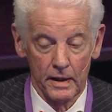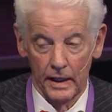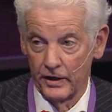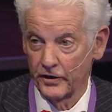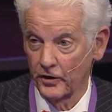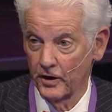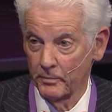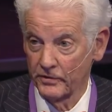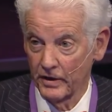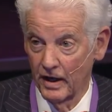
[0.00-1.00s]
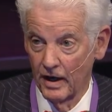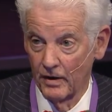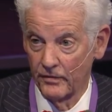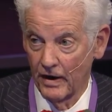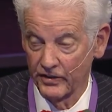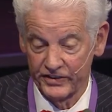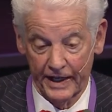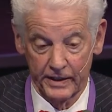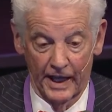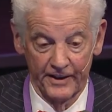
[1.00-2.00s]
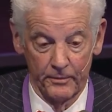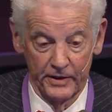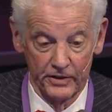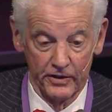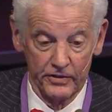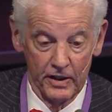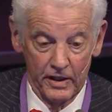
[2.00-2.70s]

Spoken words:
In terms of our second line of business,